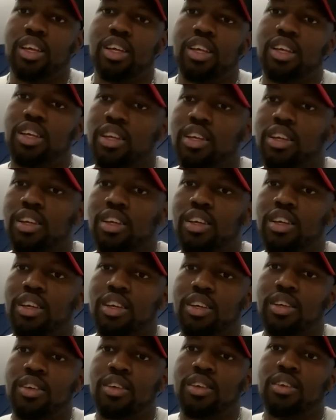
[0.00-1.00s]
down there?
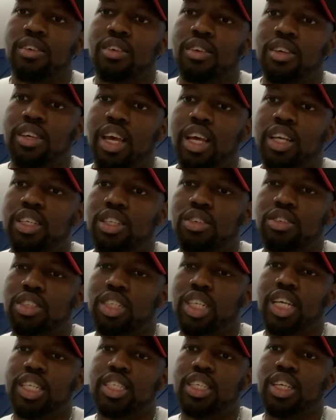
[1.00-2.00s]
Yeah, so
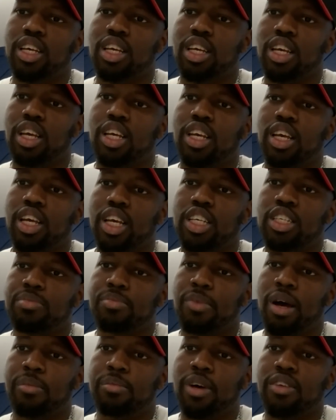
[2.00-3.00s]
Jesse, he's
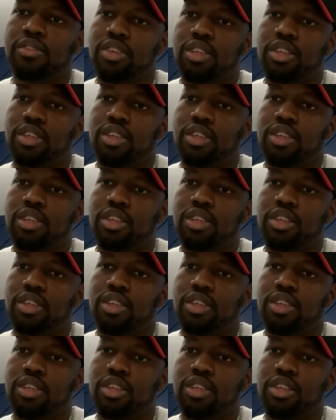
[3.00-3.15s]
my brother.